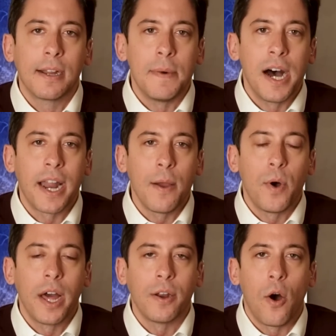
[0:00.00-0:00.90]
Come on, I
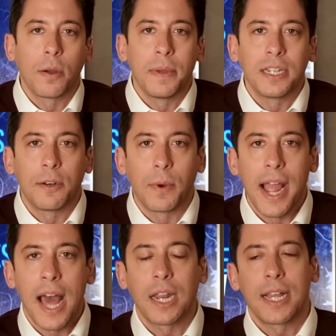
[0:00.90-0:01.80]
want augmented
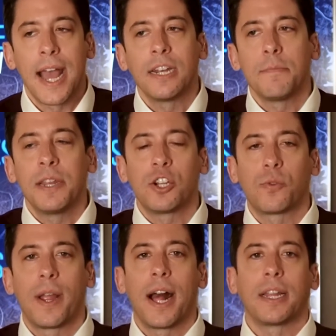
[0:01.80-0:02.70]
reality and
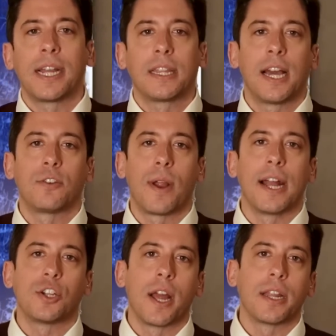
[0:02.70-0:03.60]
diminished reality. Get that
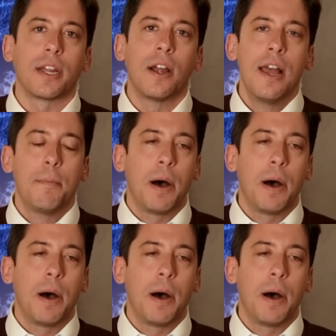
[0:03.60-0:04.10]
trash out of there.